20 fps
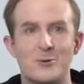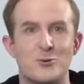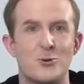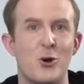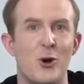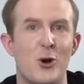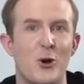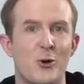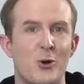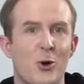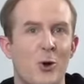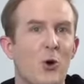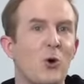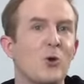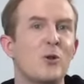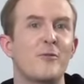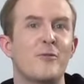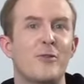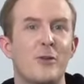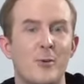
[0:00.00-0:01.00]
drone,
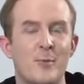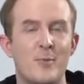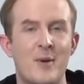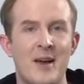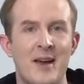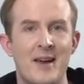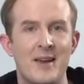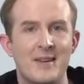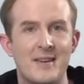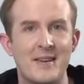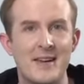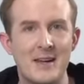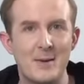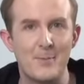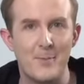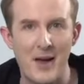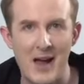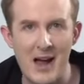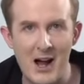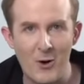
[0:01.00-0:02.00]
all of them
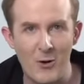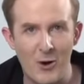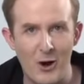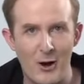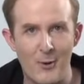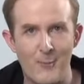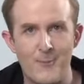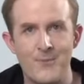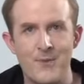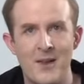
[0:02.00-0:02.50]
need power.